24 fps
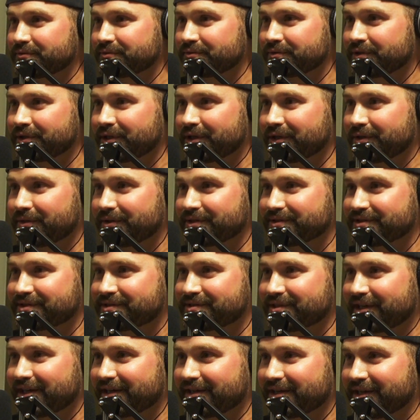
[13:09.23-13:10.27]
is
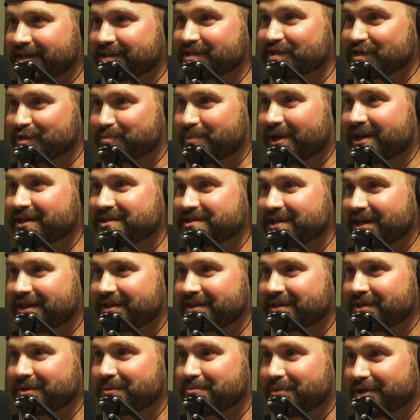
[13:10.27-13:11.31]
it's like it's
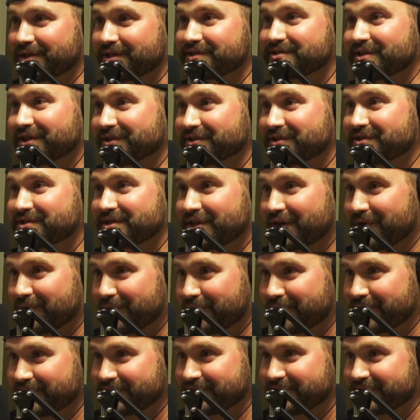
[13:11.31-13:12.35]
spectating, but it's on
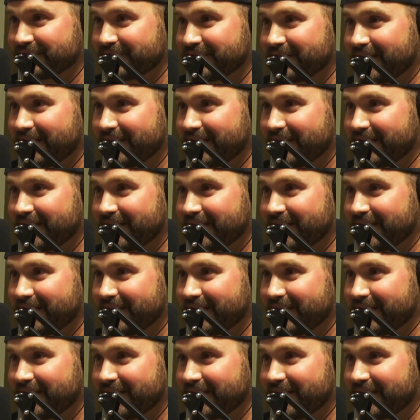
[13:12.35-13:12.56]
steroids.